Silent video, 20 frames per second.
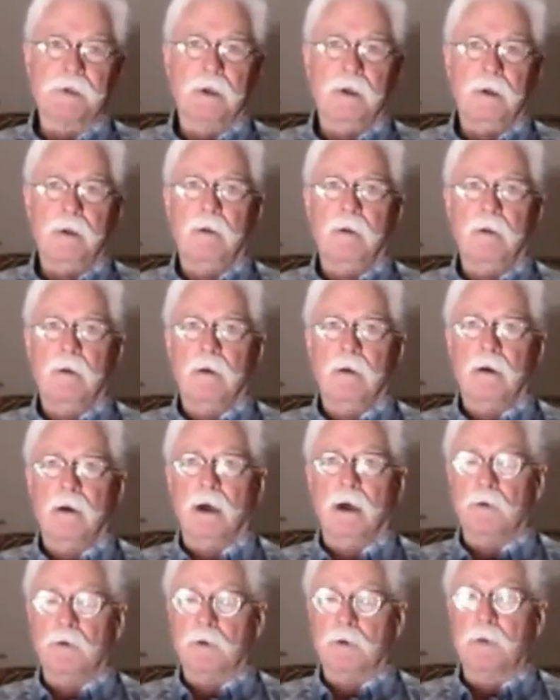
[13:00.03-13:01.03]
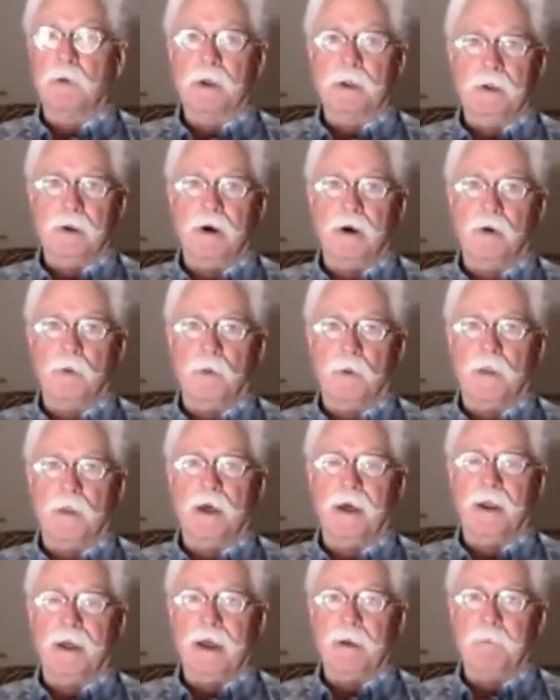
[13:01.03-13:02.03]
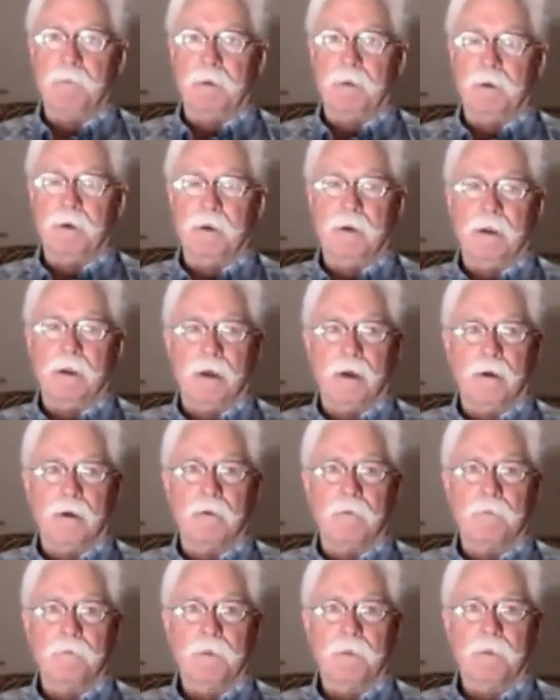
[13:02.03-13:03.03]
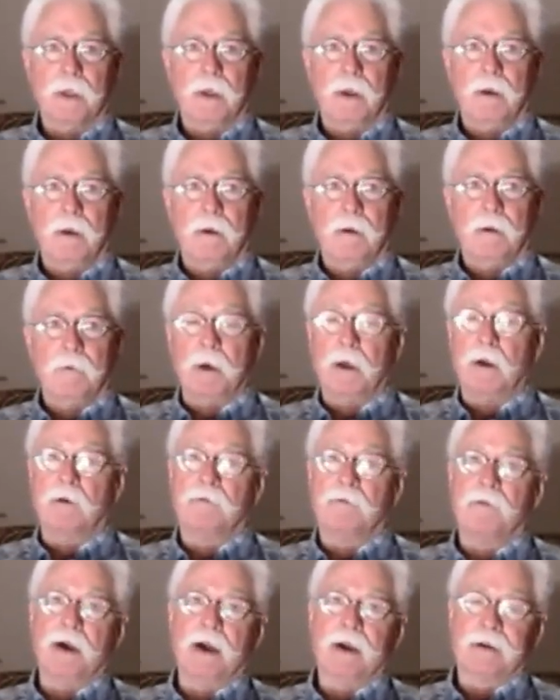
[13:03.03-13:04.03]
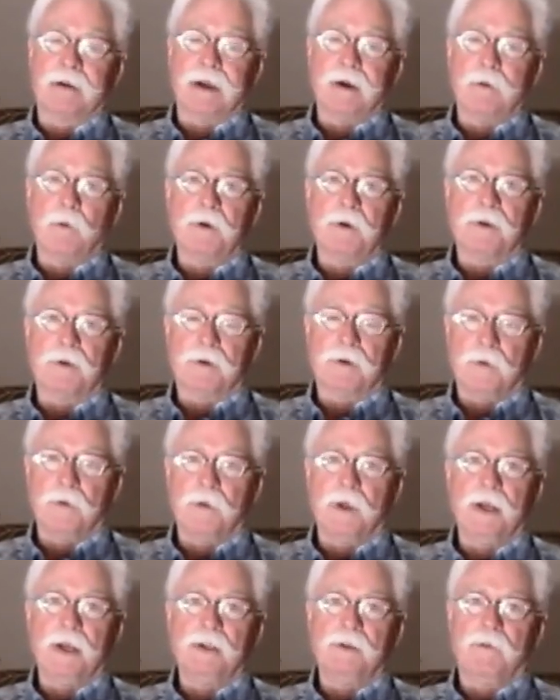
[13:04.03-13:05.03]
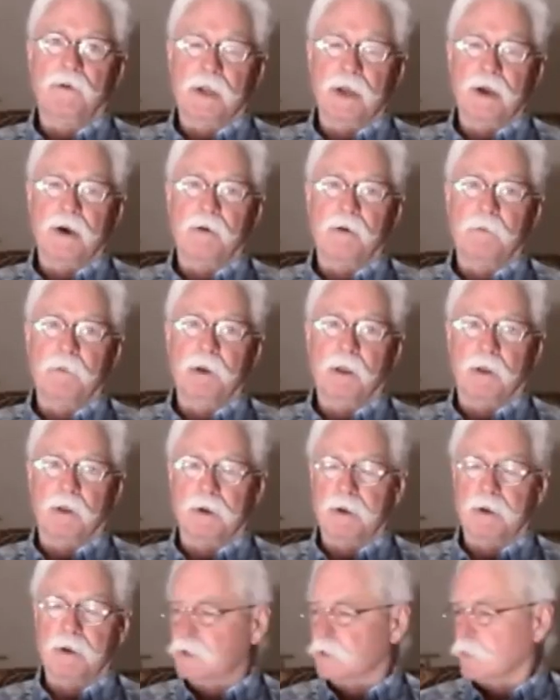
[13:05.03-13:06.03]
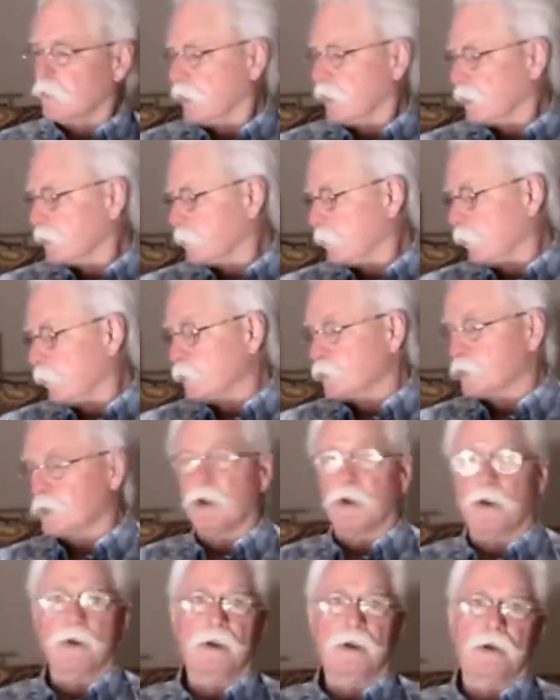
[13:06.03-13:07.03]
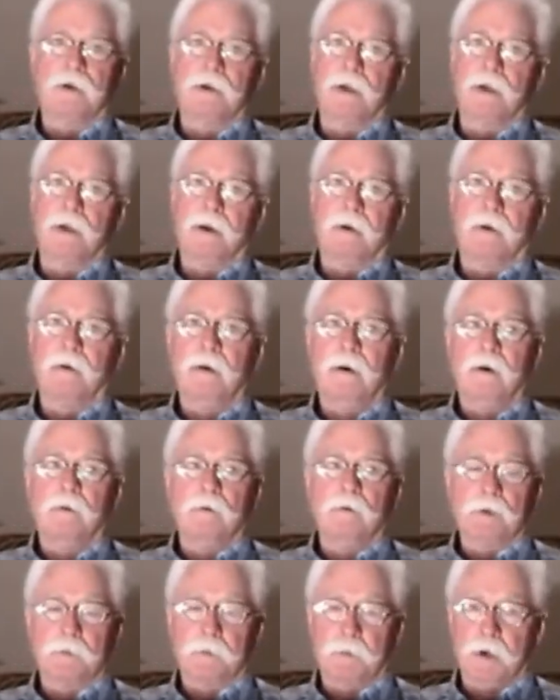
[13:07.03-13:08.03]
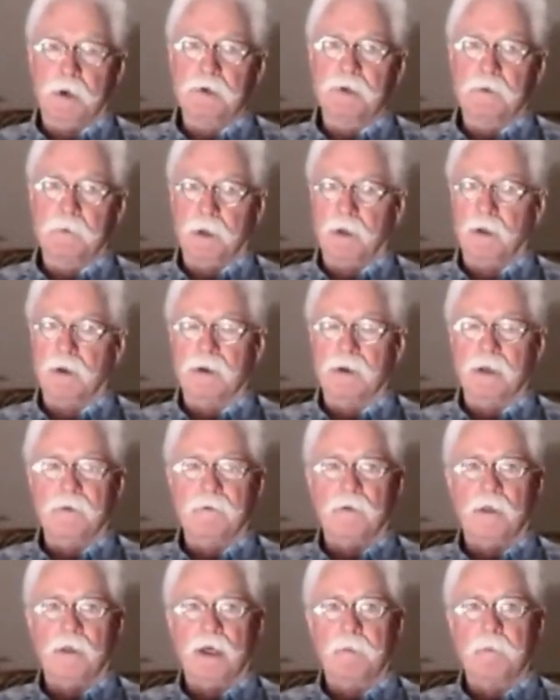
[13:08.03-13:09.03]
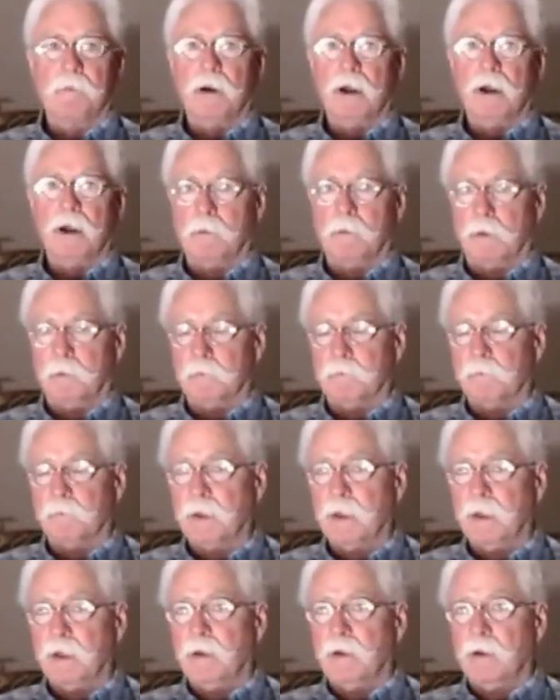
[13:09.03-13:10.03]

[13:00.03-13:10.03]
was pretty young when that happened. Matter of fact, I wasn't to the age of accountability, so I suppose I oughtn't to take responsibility for that problem.